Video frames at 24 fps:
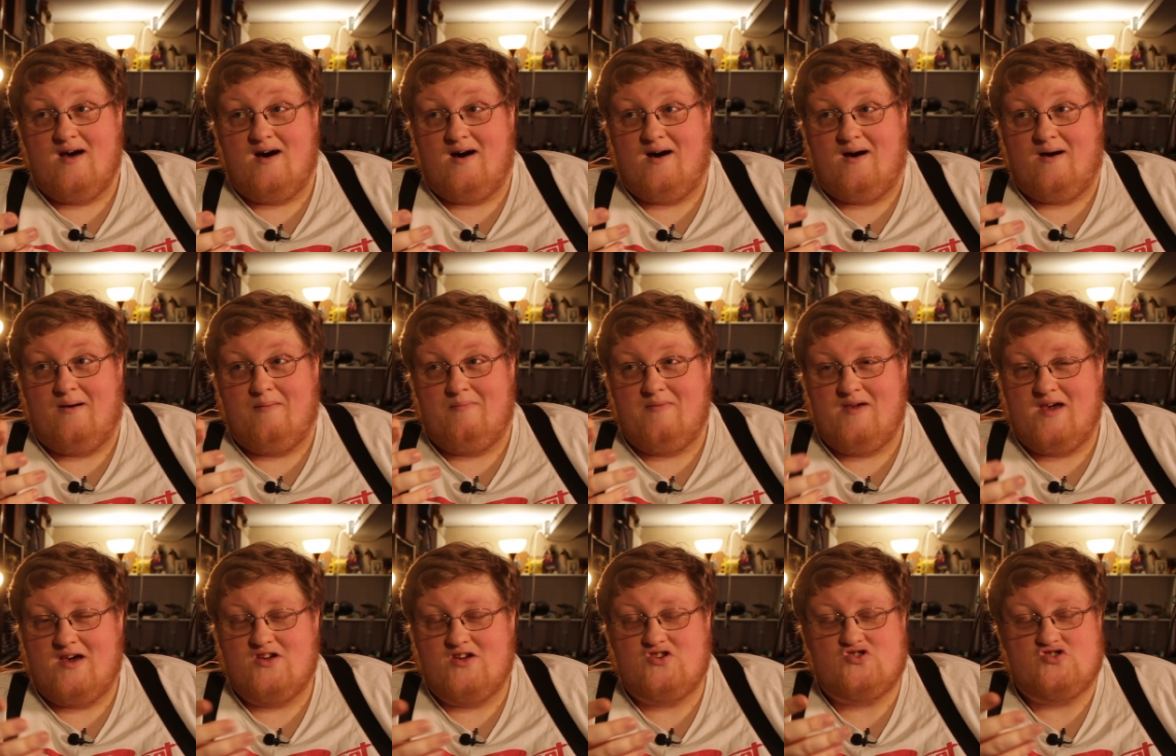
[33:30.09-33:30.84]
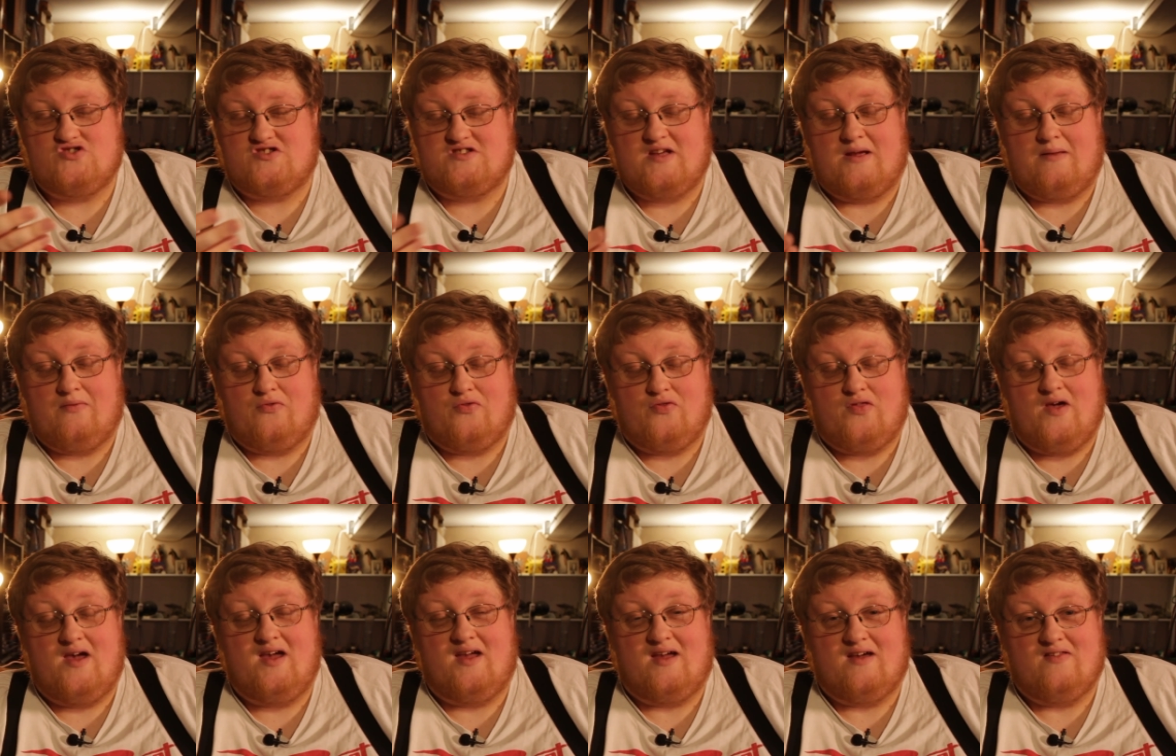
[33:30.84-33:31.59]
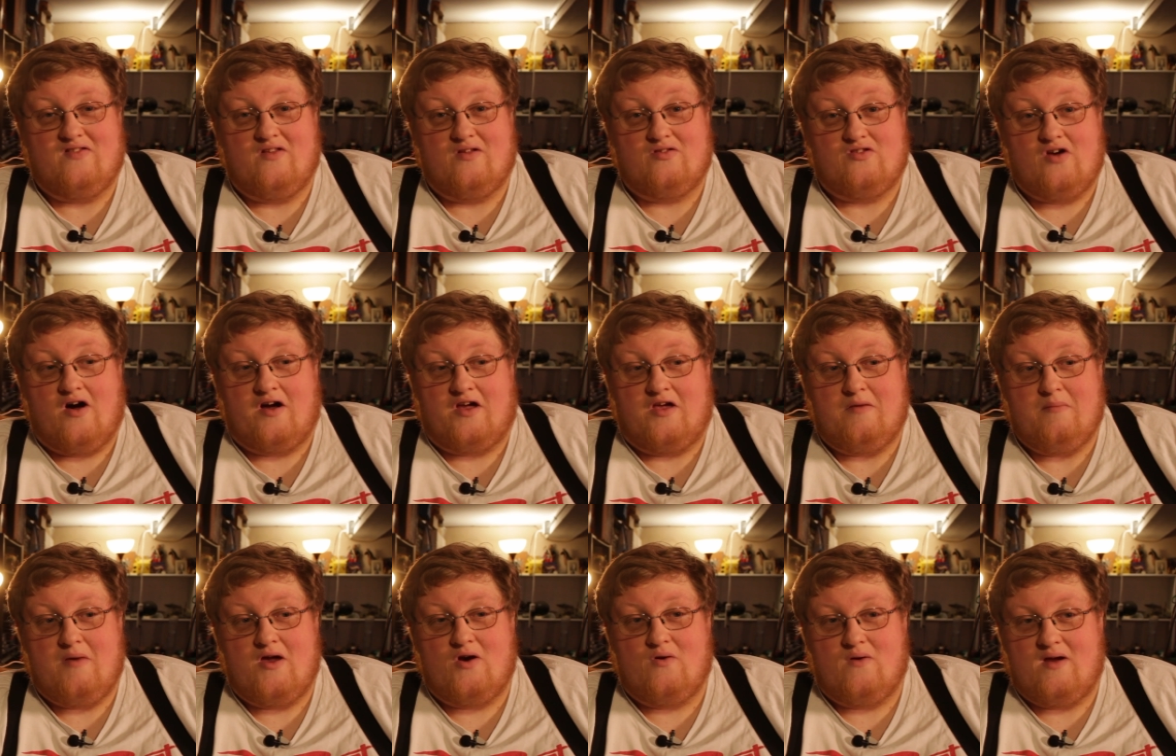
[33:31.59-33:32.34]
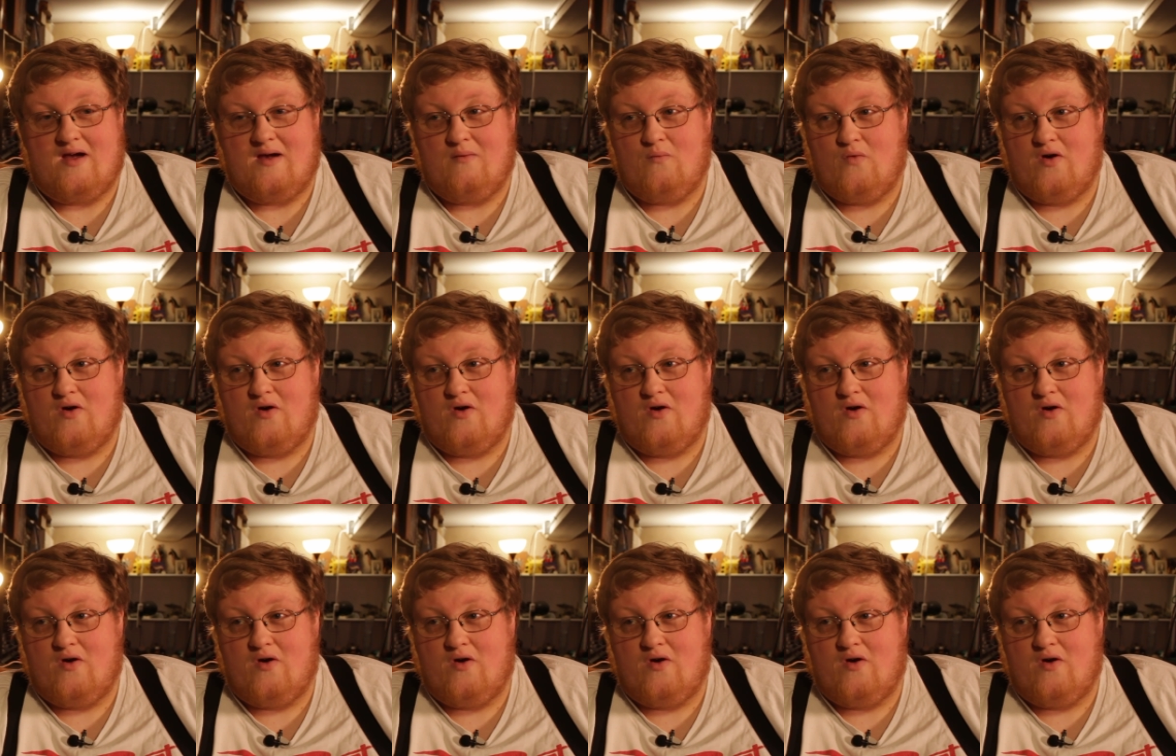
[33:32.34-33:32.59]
thing in the documentary.